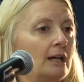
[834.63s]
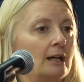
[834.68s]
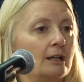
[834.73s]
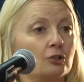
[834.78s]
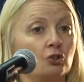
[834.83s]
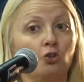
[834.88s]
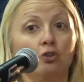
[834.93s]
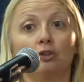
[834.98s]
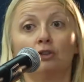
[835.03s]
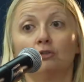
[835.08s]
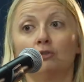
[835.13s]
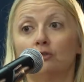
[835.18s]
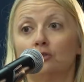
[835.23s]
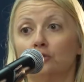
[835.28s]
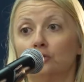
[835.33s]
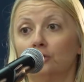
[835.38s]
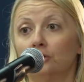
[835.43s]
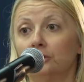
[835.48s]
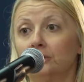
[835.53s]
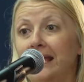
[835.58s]
So you
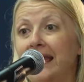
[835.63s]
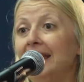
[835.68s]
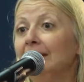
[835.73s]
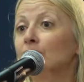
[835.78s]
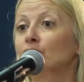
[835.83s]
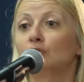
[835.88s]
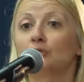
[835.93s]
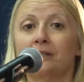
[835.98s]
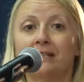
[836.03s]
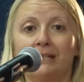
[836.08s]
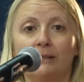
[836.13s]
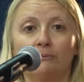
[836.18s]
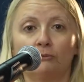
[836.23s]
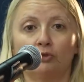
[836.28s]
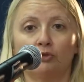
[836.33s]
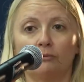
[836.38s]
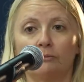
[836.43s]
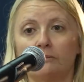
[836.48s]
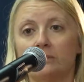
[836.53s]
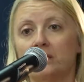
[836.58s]
could enter
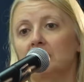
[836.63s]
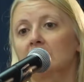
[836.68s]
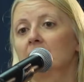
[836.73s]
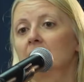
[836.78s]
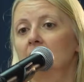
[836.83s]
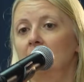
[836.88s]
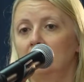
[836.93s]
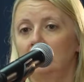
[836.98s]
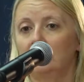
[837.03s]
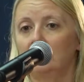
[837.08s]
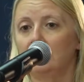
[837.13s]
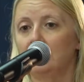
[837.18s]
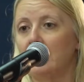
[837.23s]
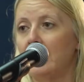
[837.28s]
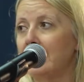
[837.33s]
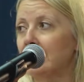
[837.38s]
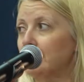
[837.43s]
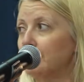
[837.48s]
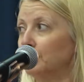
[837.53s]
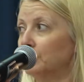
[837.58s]
symptoms, and the
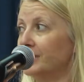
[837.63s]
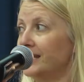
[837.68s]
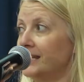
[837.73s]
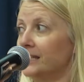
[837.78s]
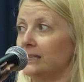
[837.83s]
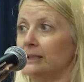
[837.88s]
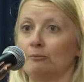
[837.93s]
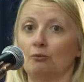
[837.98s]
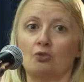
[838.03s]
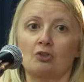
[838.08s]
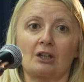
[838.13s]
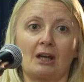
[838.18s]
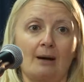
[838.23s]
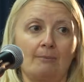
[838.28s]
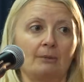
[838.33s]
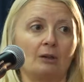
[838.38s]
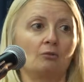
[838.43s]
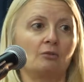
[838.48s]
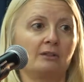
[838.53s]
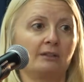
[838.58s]
expert system was
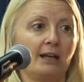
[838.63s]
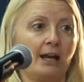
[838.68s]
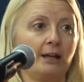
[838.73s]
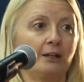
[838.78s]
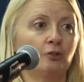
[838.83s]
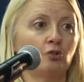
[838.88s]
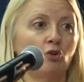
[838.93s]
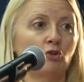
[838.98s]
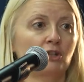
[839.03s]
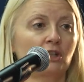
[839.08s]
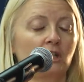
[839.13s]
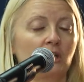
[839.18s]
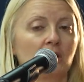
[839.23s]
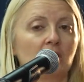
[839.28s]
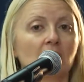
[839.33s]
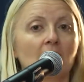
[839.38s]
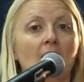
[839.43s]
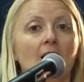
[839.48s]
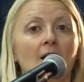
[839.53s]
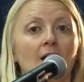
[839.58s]
coming with
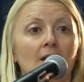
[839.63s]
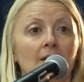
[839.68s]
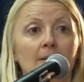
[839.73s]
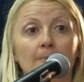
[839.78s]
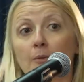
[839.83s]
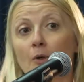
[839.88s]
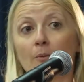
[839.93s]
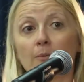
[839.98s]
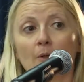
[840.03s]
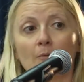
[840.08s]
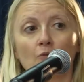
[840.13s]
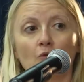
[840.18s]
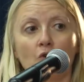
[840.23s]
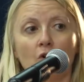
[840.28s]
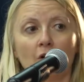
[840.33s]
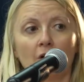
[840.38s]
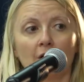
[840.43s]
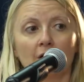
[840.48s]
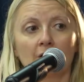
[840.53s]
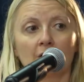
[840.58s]
diagnoses. The problem
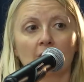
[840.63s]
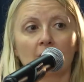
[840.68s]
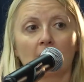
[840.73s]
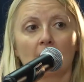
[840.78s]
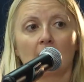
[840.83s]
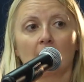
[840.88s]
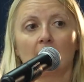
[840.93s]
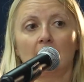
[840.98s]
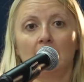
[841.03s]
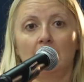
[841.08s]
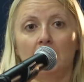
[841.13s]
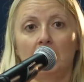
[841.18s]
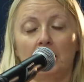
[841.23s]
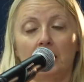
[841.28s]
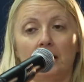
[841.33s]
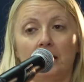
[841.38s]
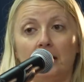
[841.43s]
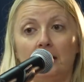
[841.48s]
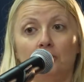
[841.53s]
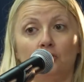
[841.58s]
was
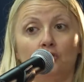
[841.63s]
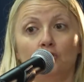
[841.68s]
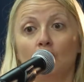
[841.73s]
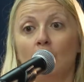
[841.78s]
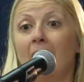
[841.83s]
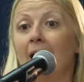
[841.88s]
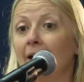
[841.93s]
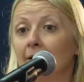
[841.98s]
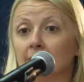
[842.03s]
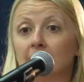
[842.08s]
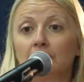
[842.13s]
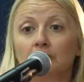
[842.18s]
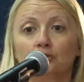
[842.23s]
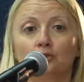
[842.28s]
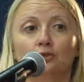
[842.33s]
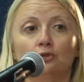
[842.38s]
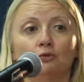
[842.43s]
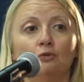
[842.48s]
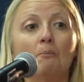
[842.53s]
you had to